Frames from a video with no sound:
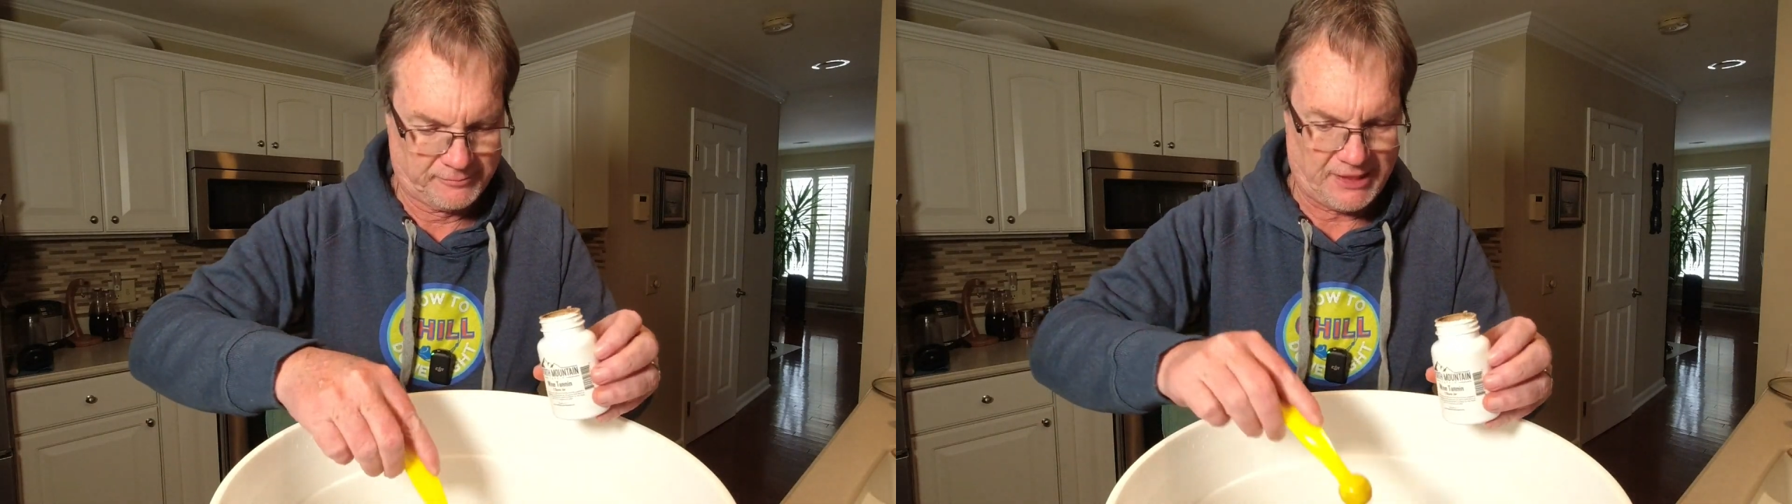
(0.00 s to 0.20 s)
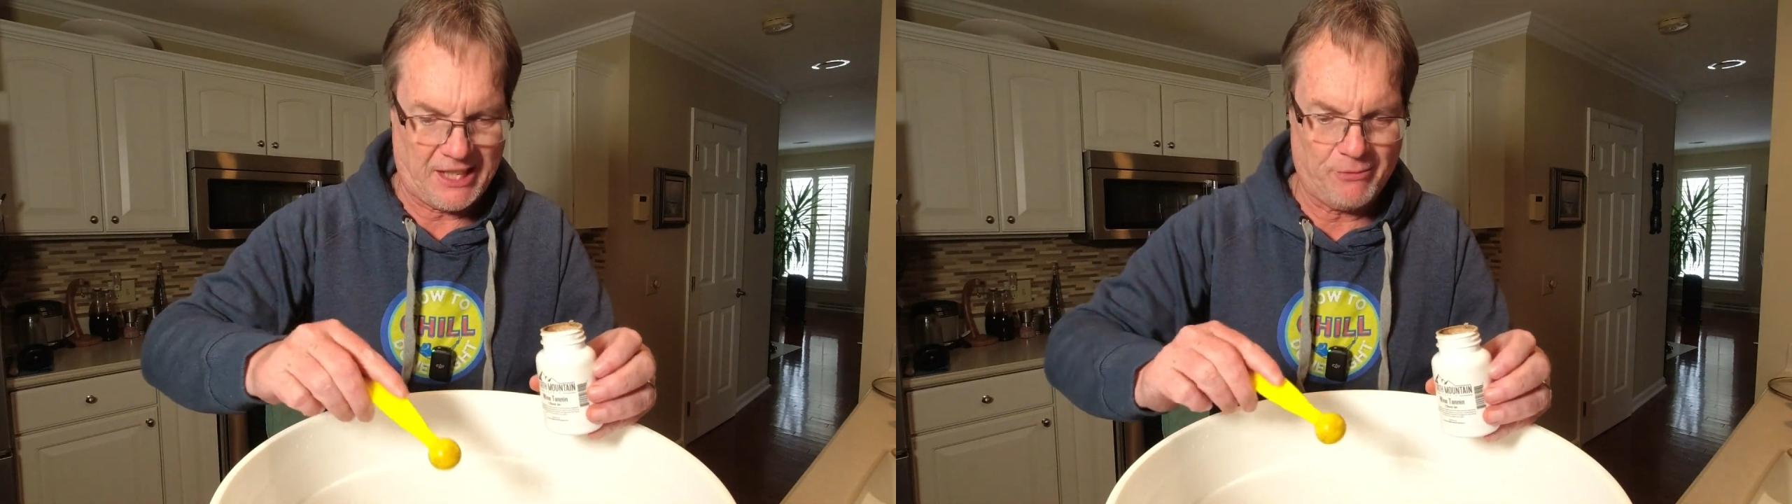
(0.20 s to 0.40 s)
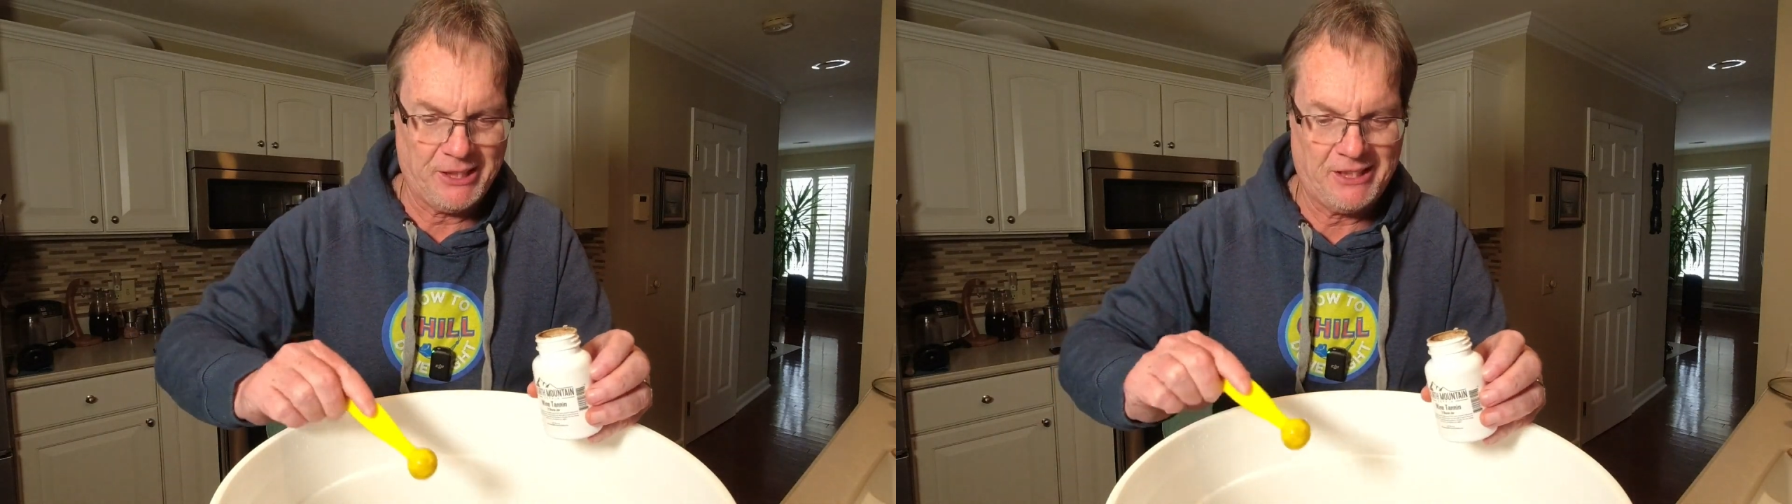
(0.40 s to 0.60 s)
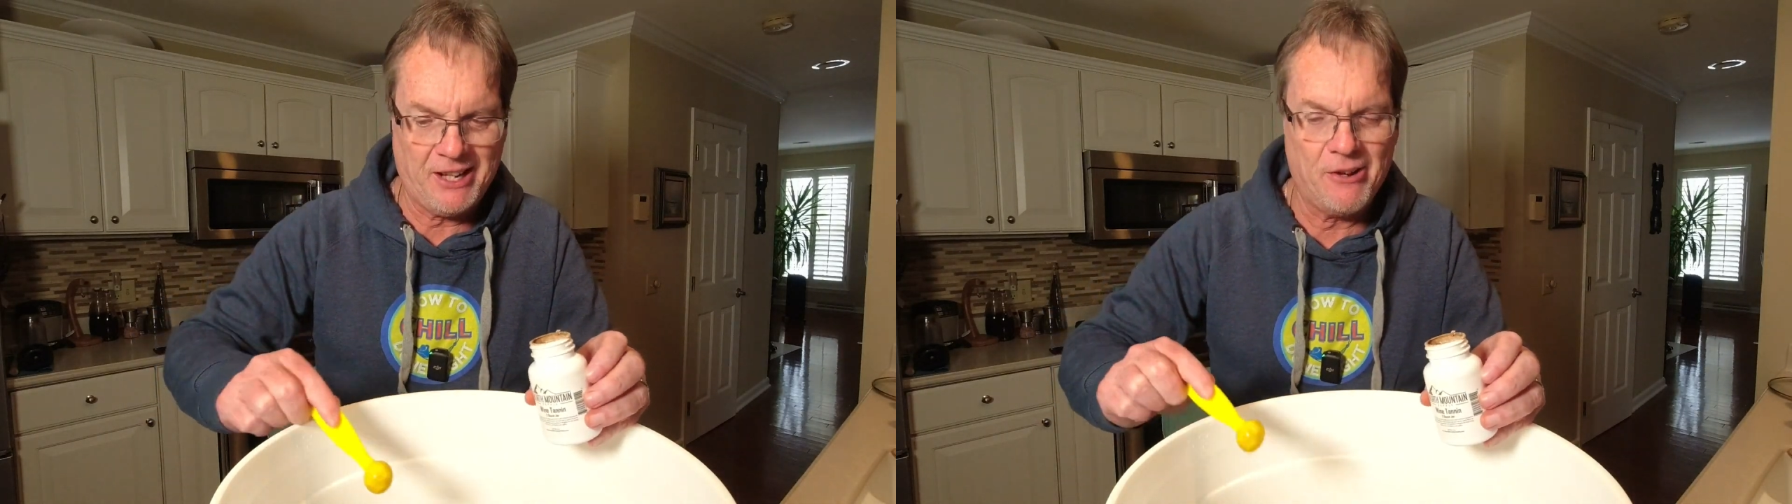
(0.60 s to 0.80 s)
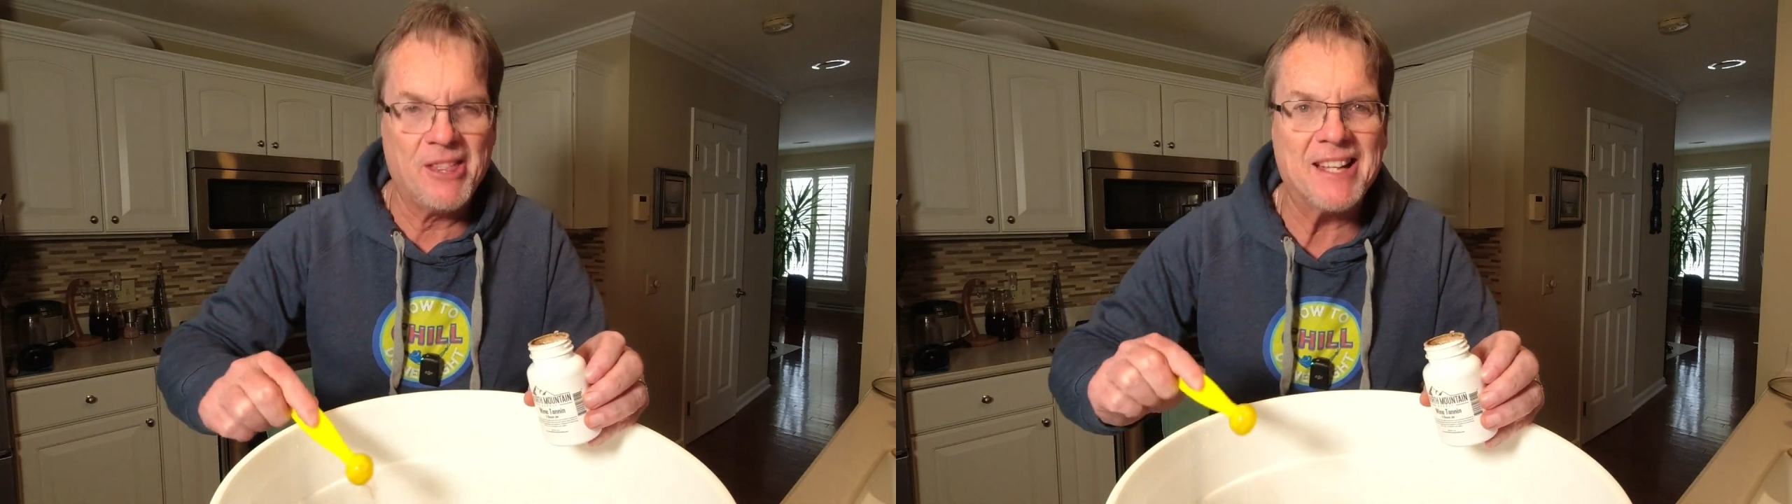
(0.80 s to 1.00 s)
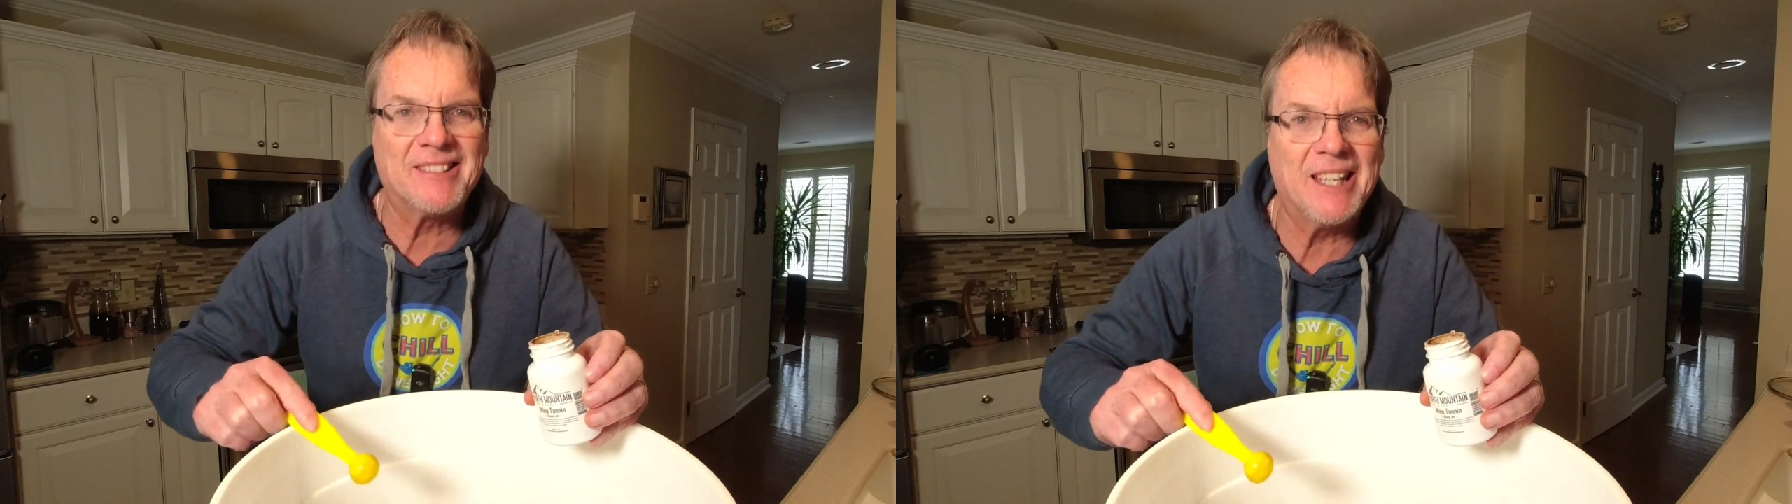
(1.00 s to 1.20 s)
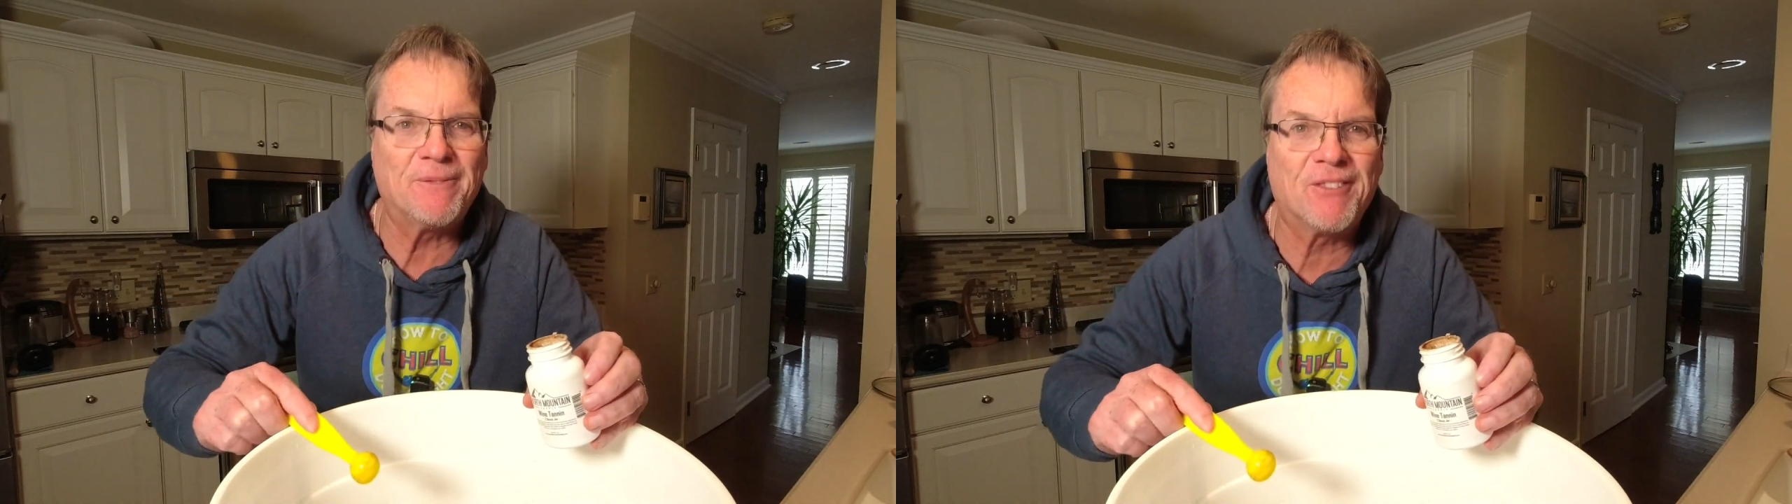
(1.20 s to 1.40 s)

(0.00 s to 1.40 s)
There we go, that's it